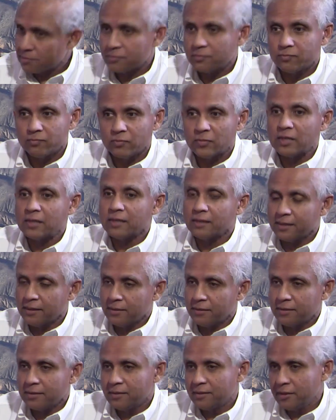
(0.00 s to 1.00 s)
Mm-hmm.
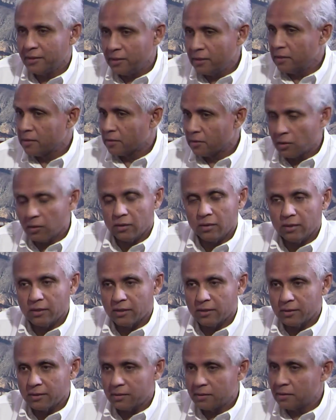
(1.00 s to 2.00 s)
Yeah, a, gr a great
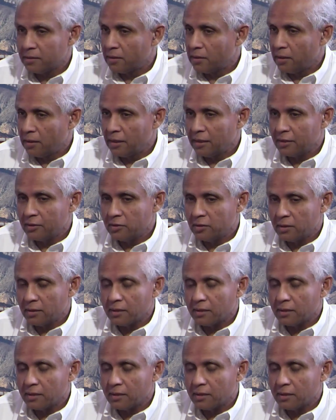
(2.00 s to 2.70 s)
number of, a great